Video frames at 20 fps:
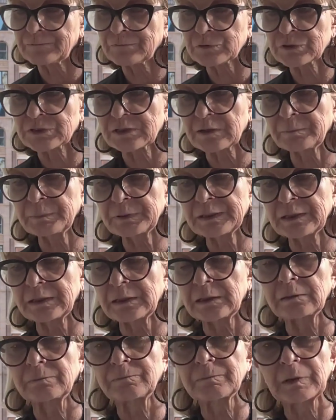for
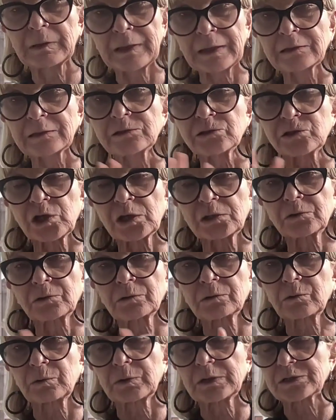somebody, like a
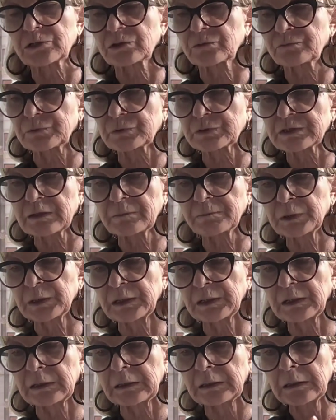general question, for
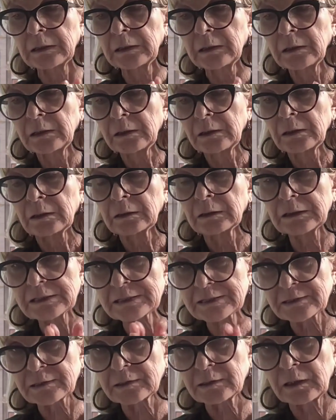somebody
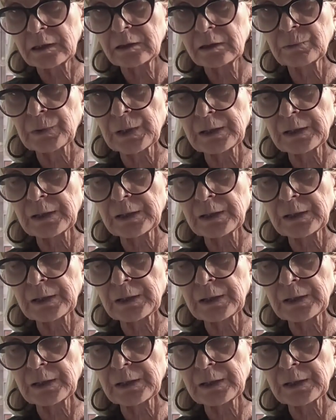listening